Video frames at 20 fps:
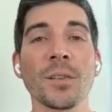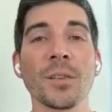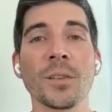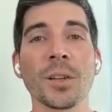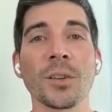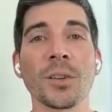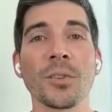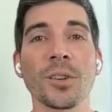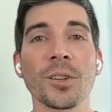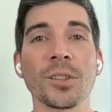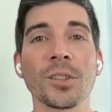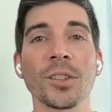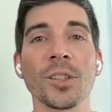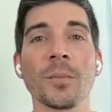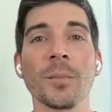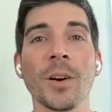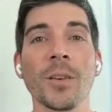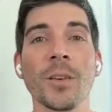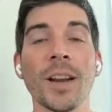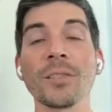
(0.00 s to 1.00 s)
think critically
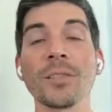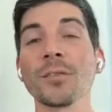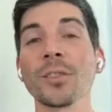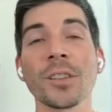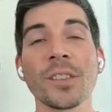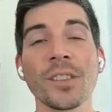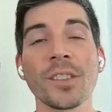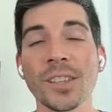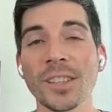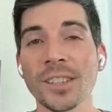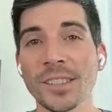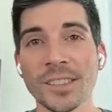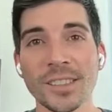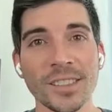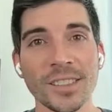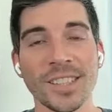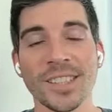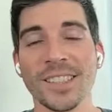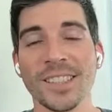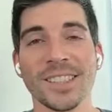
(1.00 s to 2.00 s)
about everything.